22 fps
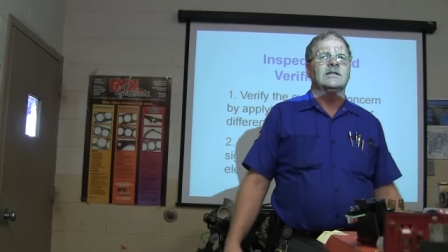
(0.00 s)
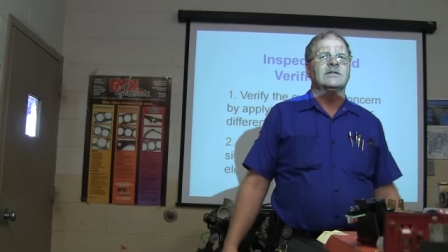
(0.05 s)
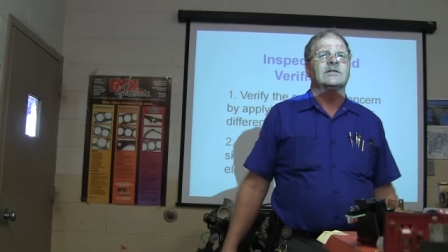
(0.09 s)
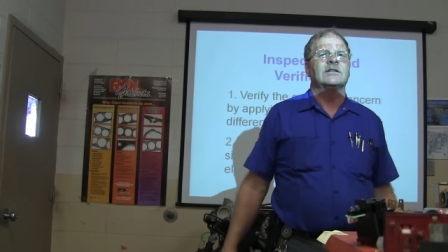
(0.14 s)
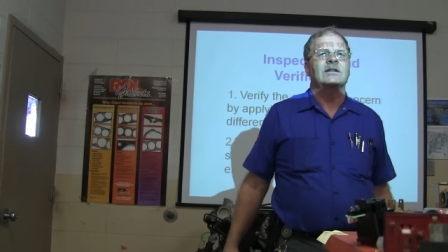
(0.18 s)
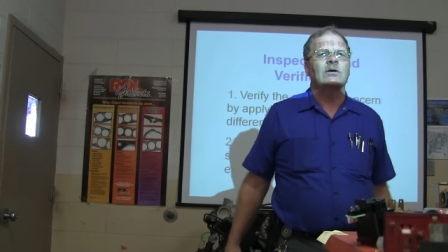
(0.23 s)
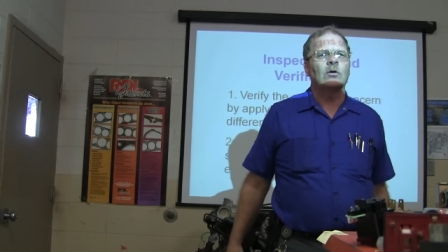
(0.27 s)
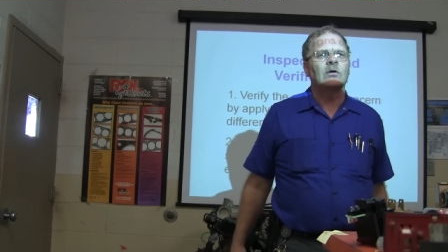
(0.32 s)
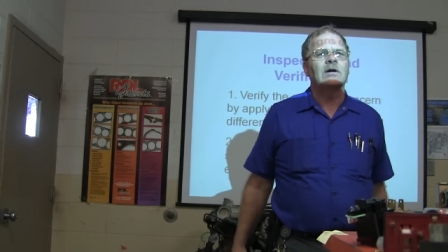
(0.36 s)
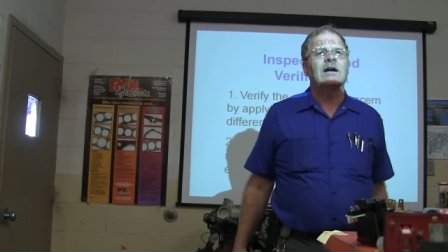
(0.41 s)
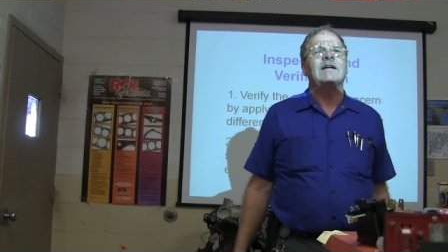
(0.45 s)
You
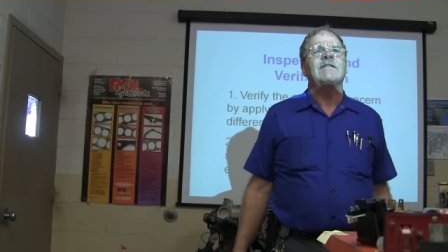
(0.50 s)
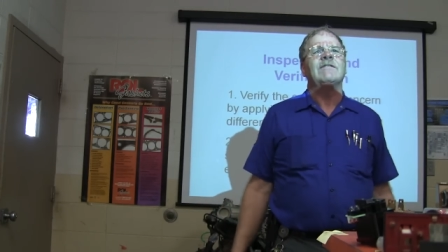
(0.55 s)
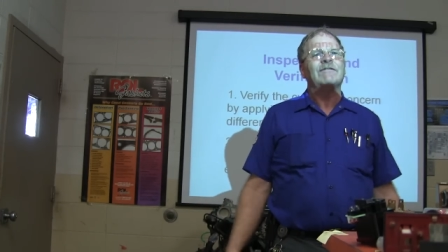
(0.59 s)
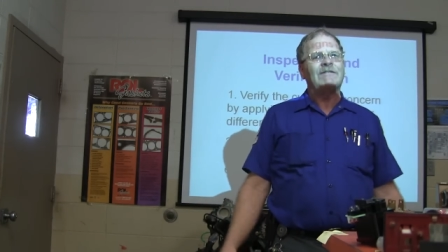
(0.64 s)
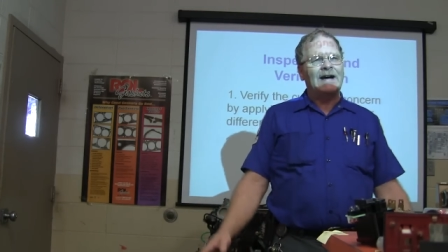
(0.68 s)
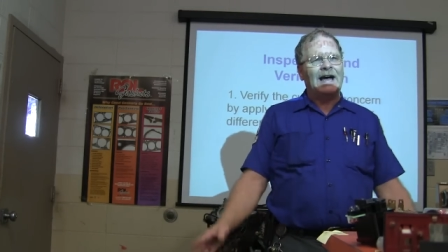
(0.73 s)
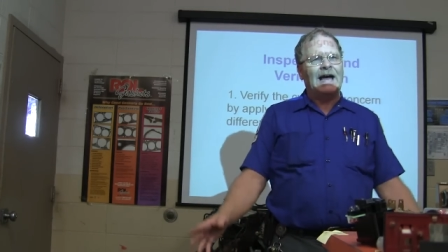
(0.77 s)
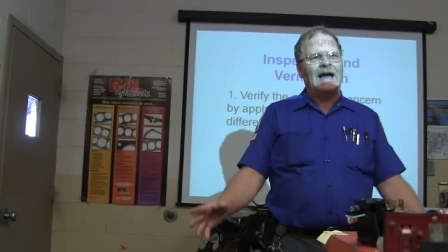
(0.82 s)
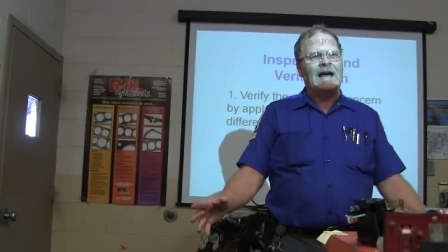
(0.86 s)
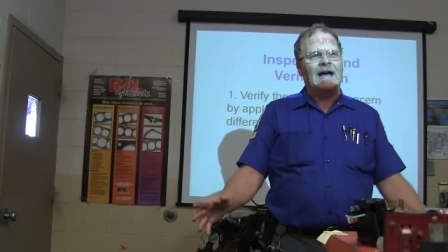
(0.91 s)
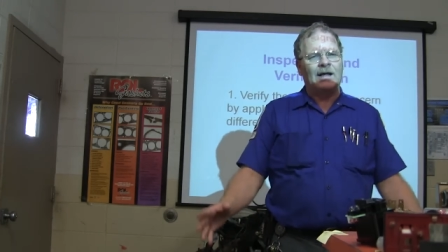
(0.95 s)
say, okay,
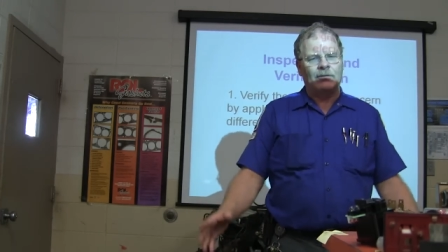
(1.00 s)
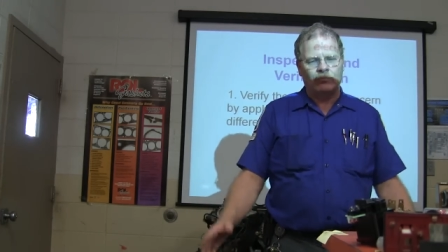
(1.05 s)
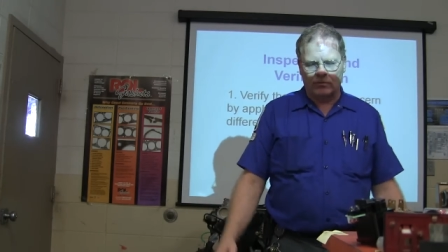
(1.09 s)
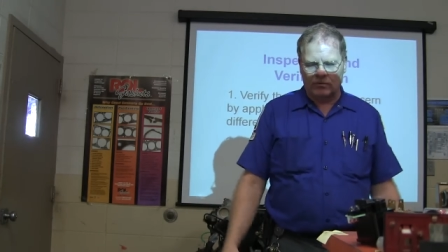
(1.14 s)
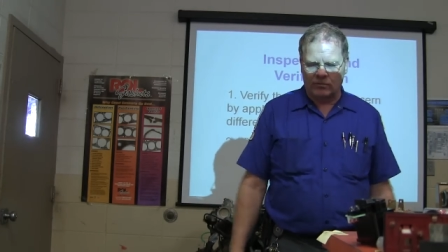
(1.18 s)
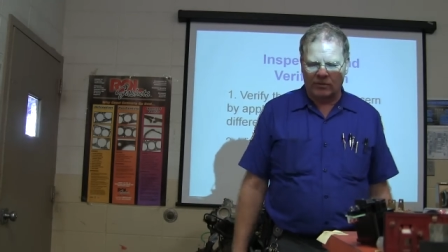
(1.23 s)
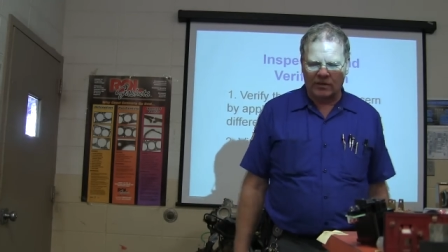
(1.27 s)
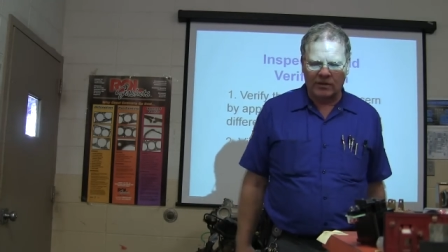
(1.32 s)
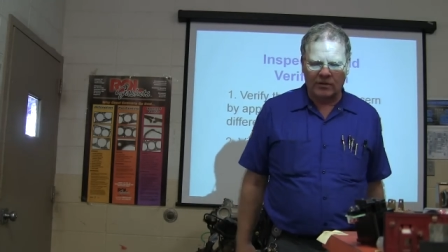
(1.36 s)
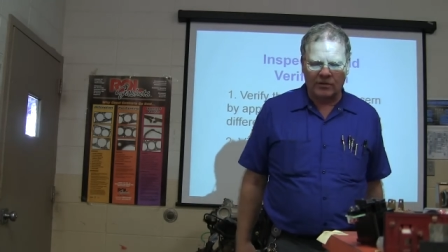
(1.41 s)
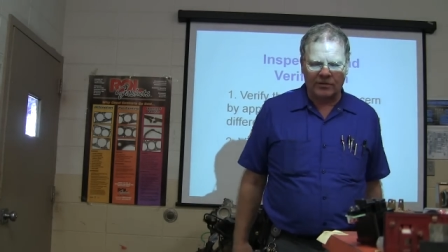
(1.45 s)
fine. What
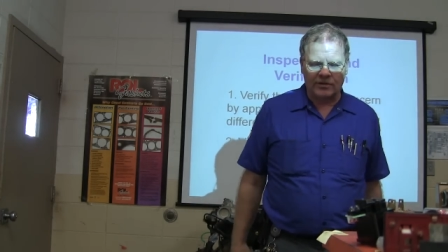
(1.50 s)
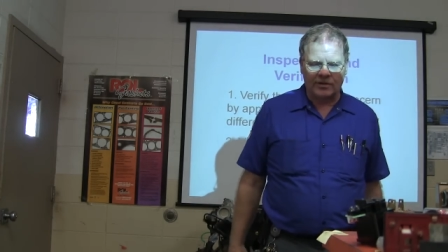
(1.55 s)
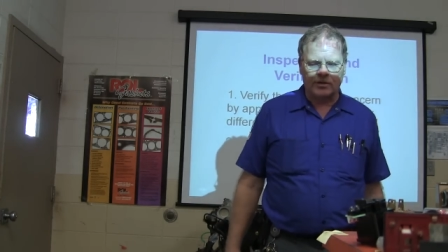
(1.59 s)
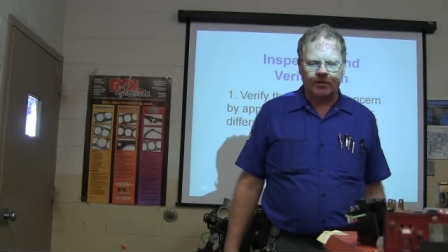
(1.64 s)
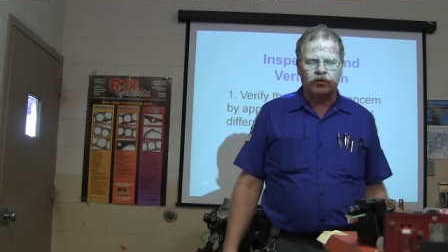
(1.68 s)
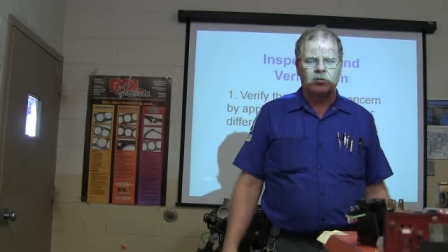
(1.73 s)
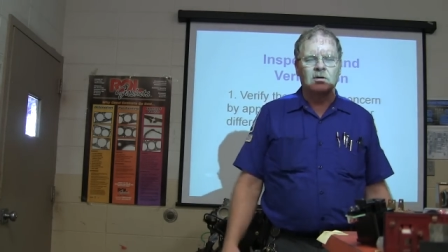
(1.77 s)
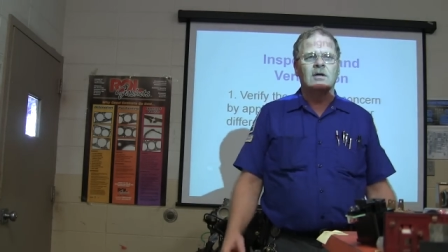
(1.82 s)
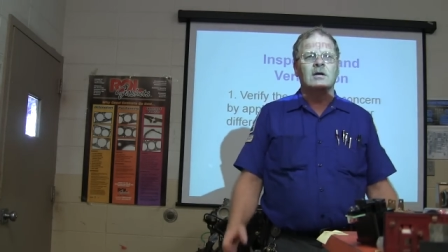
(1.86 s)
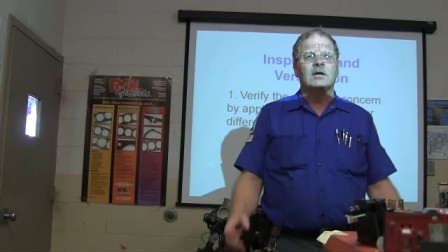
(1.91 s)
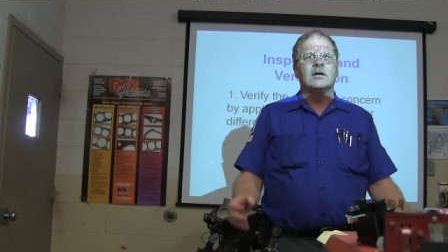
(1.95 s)
we're going to
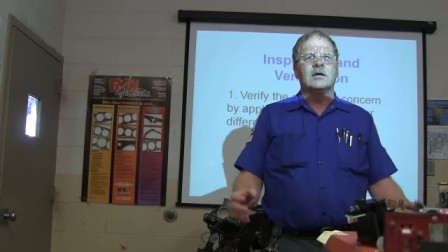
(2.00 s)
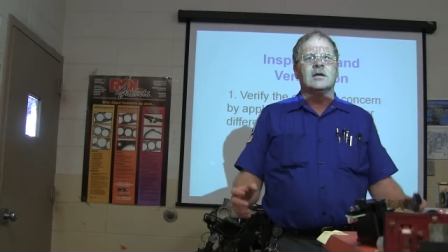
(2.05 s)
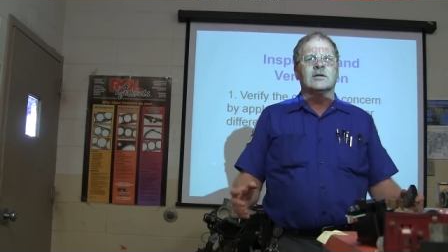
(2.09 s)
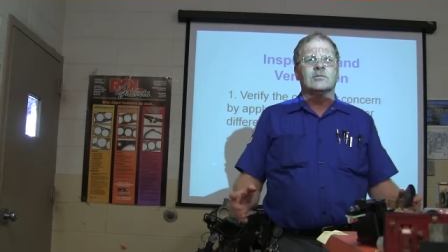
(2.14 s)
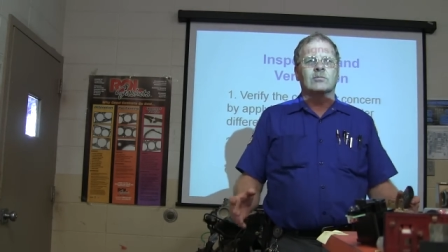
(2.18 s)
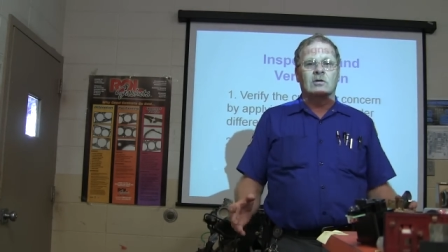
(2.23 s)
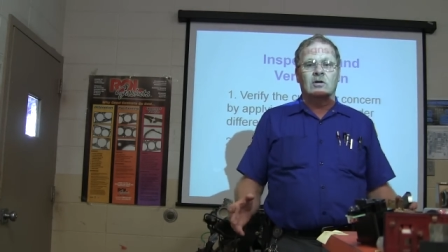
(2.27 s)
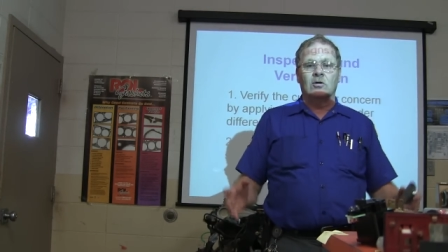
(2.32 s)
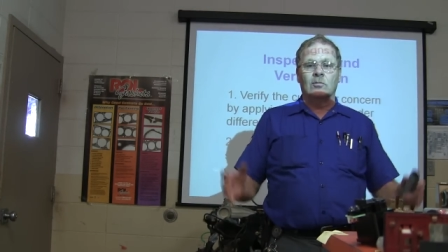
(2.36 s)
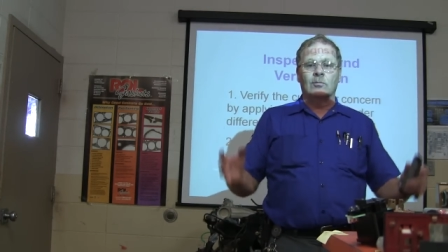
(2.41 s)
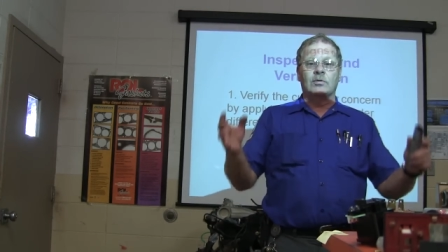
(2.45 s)
do is
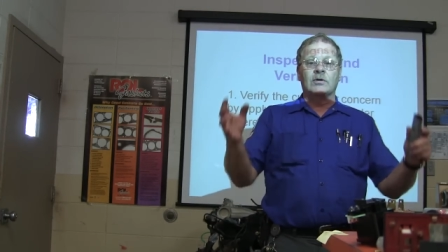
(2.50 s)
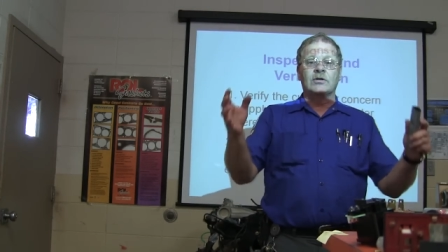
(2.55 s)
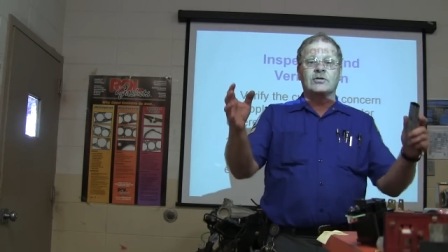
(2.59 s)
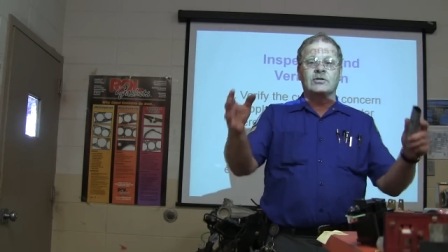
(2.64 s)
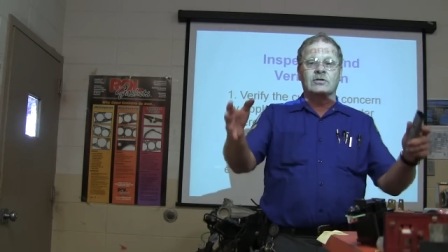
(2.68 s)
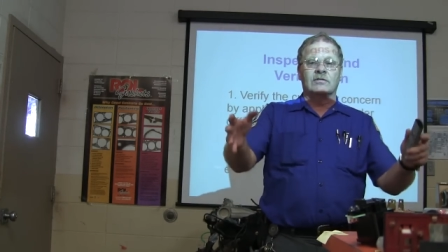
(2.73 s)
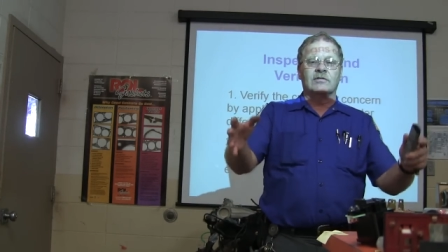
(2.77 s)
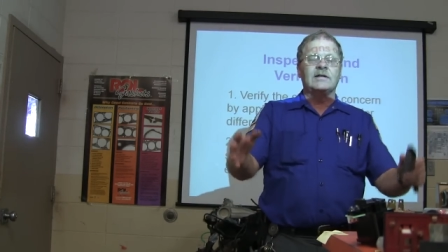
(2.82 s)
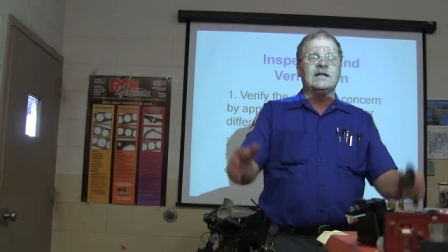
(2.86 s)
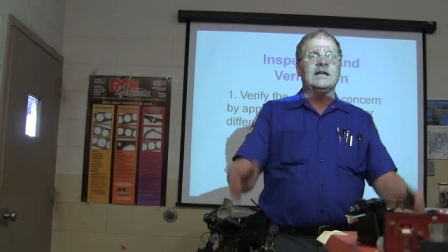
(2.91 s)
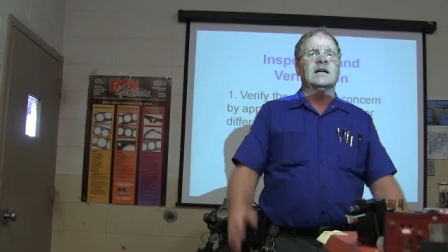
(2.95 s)
we're going to put
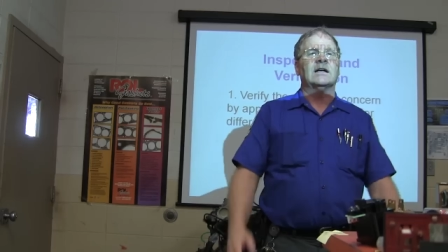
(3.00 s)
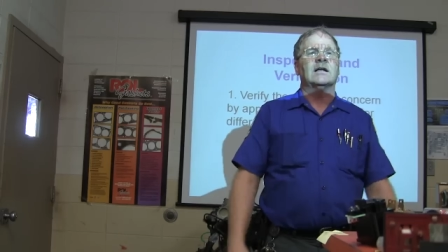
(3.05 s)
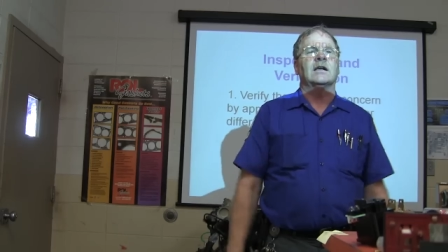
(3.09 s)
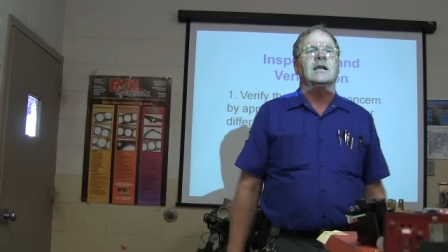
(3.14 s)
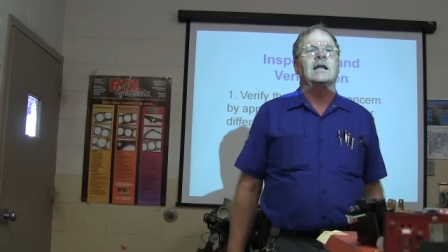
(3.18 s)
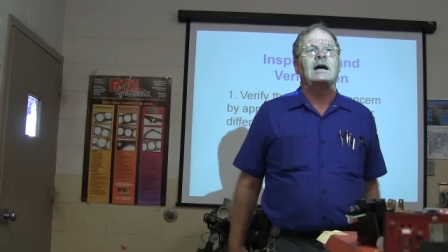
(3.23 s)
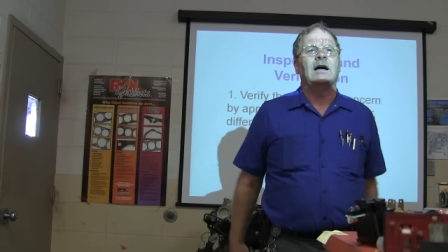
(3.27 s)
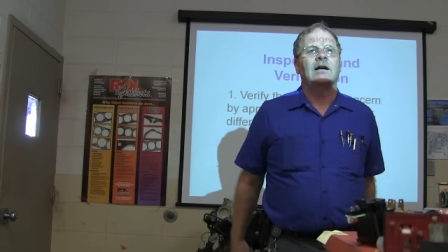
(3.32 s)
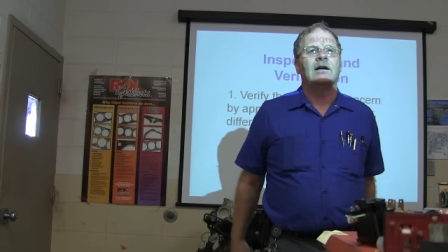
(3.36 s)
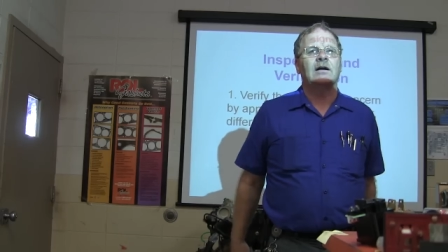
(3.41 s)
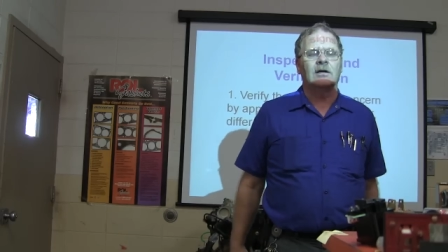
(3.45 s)
your vehicle
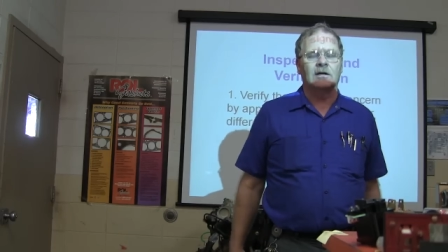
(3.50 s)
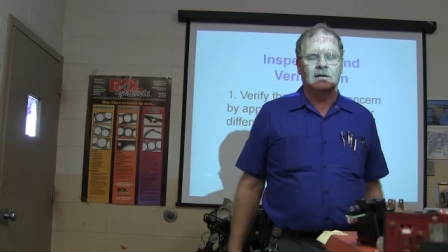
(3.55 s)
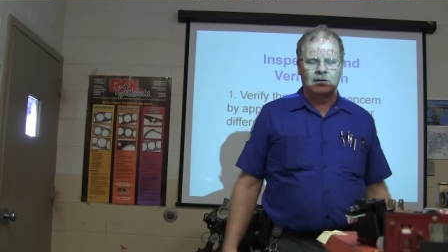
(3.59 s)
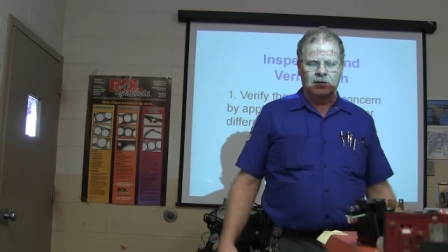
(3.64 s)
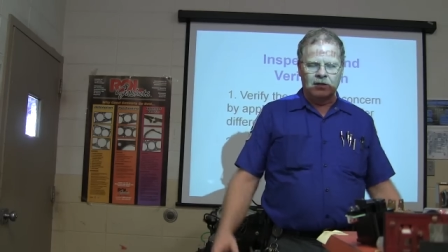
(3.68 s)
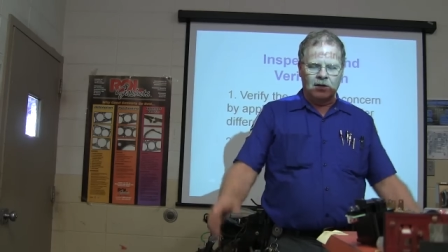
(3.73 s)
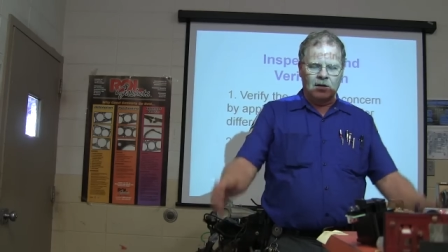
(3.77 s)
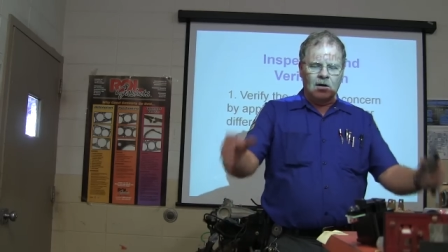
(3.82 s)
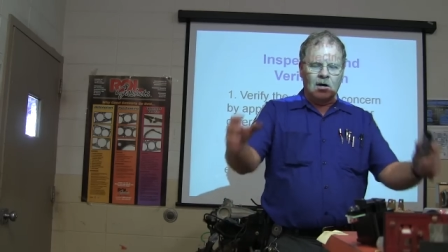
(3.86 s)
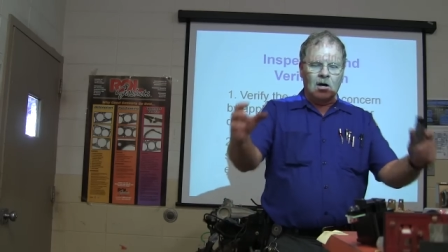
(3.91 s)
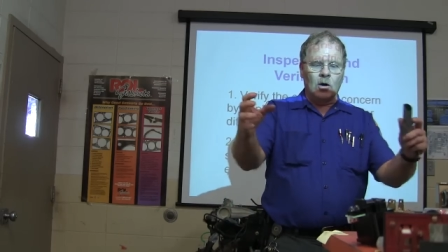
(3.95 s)
out here